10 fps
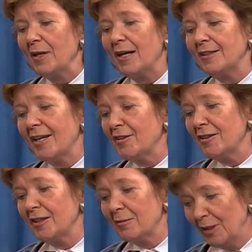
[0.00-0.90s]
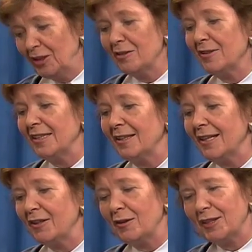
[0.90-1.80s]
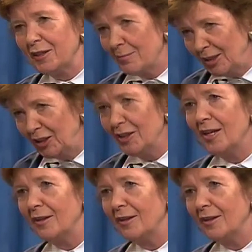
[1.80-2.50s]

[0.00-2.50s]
I sat on a commission recently called the Commission